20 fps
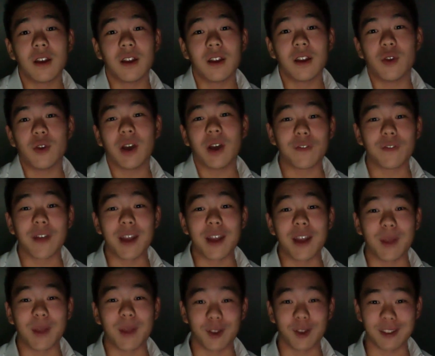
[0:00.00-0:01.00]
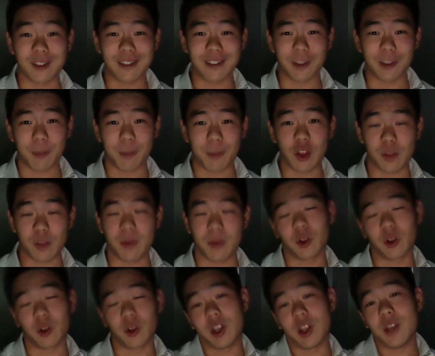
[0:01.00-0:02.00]
can't find because the pictures
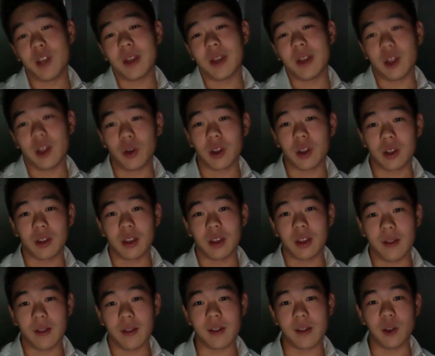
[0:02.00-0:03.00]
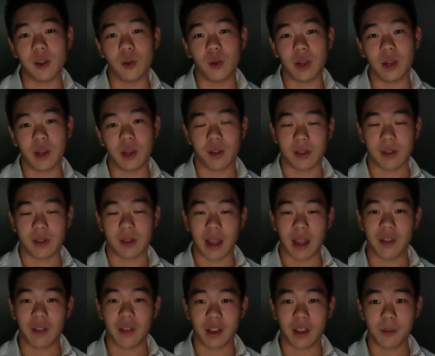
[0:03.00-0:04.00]
belong to him, and he took it in situ when he was
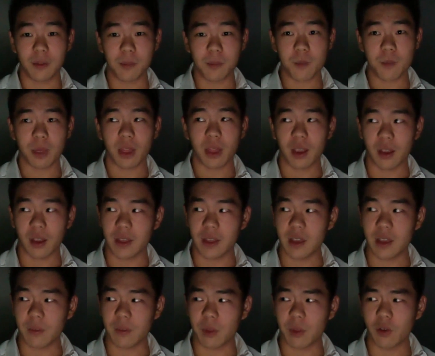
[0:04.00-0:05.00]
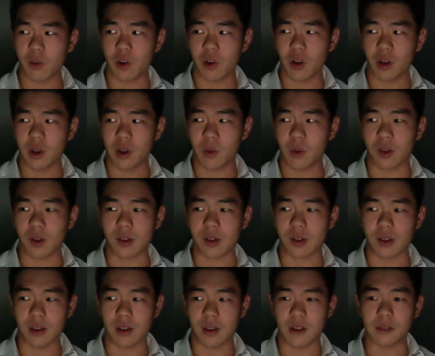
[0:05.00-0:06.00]
diving. I think if I'm not wrong, it was
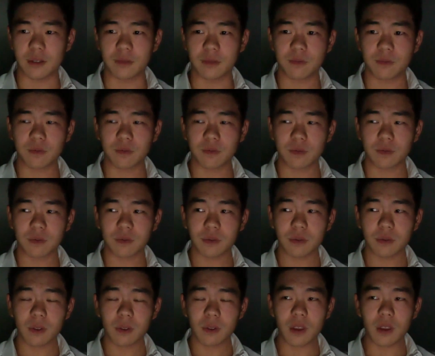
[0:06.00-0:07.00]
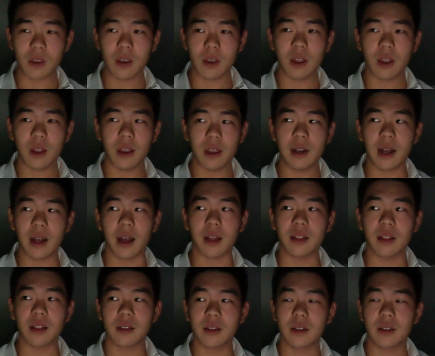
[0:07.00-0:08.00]
in
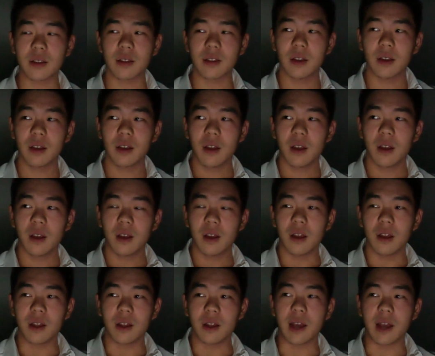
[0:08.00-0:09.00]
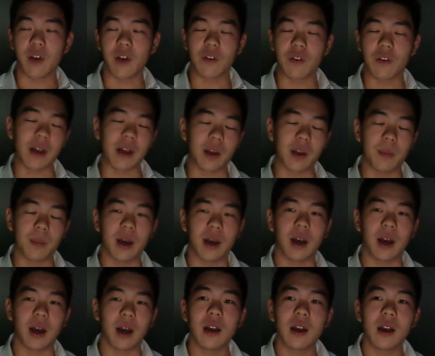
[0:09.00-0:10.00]
Eilat, in the Gulf of Aqaba,